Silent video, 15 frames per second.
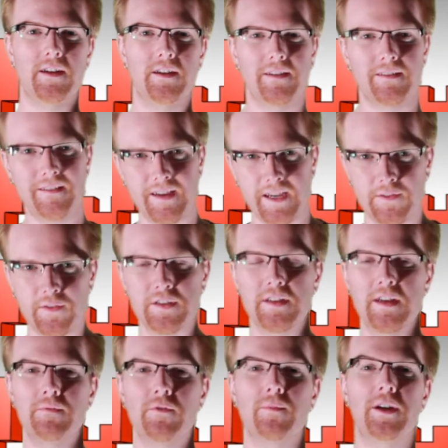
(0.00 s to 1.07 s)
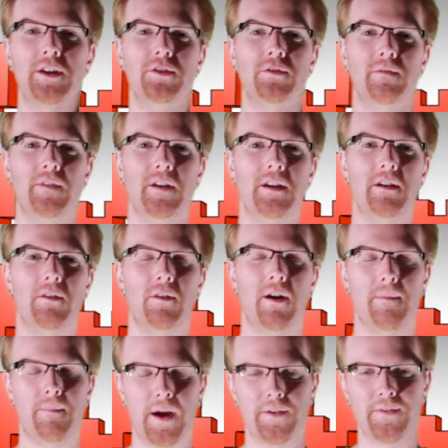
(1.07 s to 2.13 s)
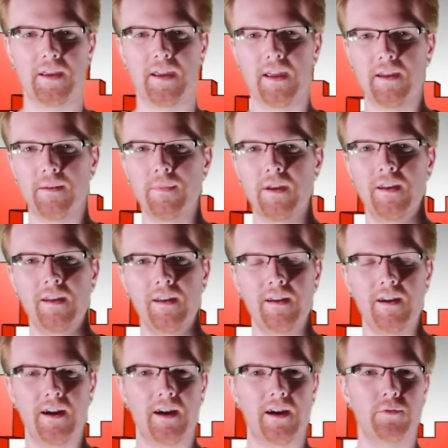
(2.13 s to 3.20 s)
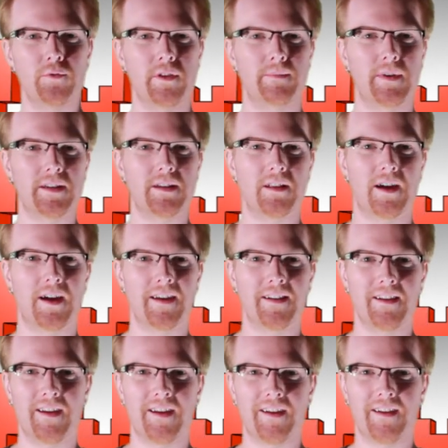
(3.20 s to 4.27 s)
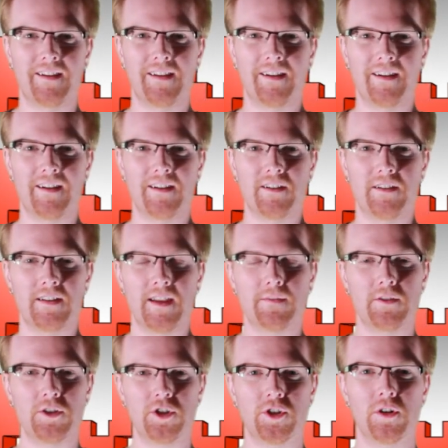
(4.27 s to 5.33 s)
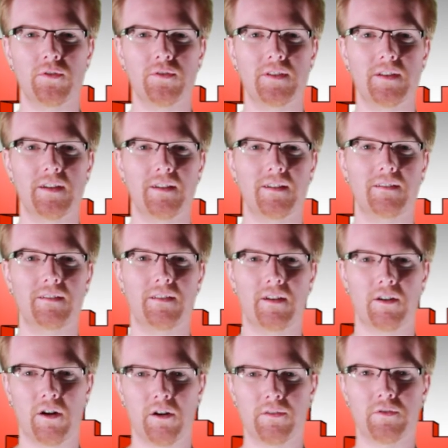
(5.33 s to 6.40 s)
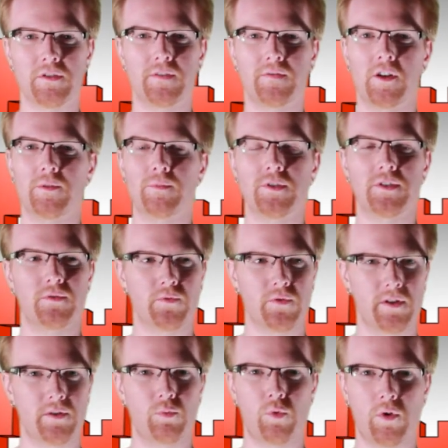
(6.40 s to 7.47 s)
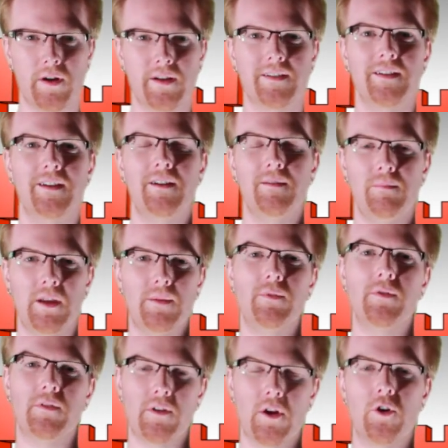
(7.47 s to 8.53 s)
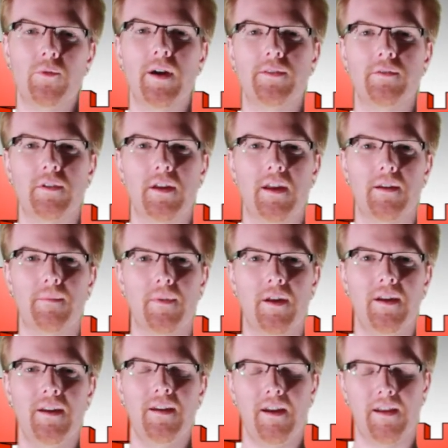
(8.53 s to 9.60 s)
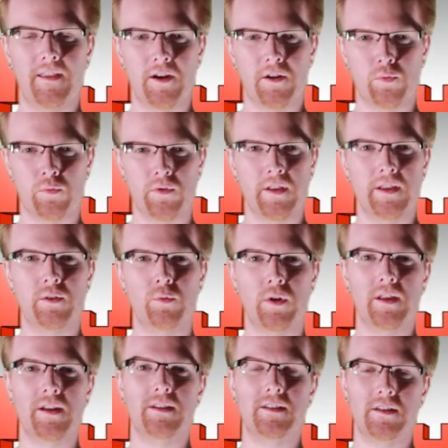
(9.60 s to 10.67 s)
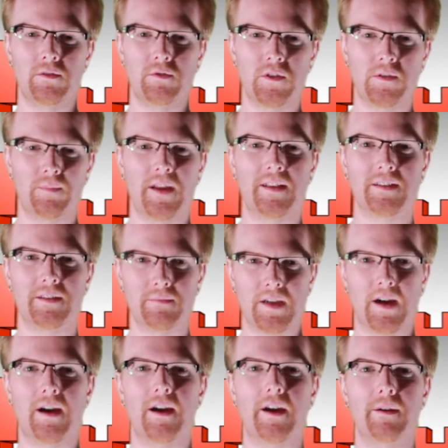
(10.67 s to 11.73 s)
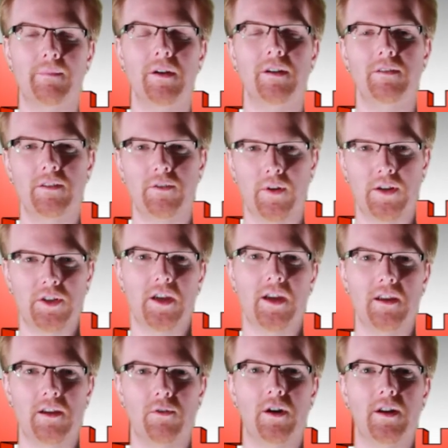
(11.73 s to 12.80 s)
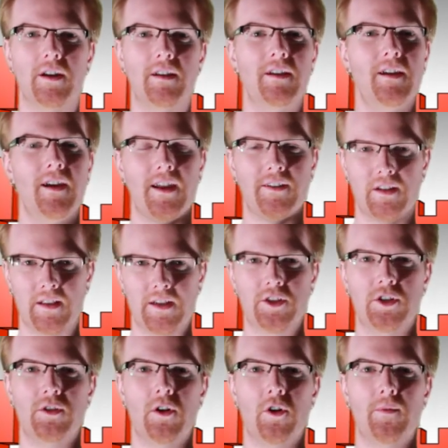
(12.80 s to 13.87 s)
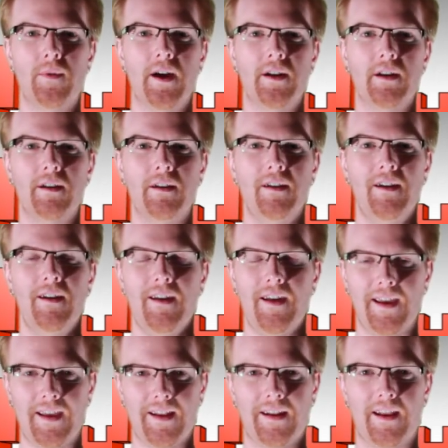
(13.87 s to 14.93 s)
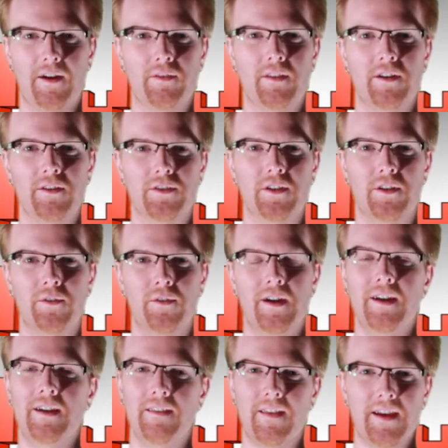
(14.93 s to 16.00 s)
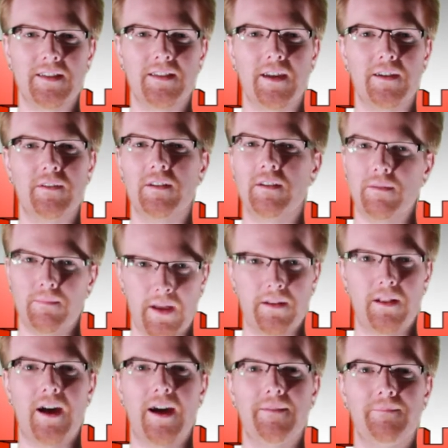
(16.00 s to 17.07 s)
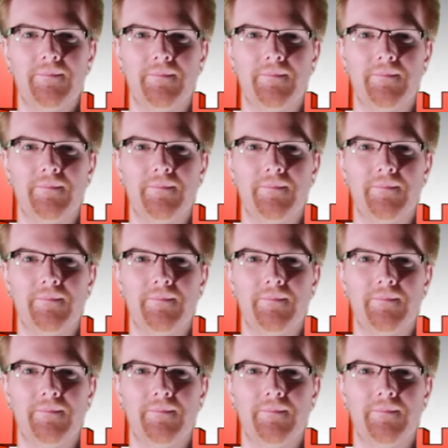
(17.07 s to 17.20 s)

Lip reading: could give us an informational video about the game. It really meant a lot, and it definitely shows that there are those developers that really want people to know about their game, and they are really willing to spend some time to educate you on it and to let you know about it and get it out there. So thanks, David. It meant a lot.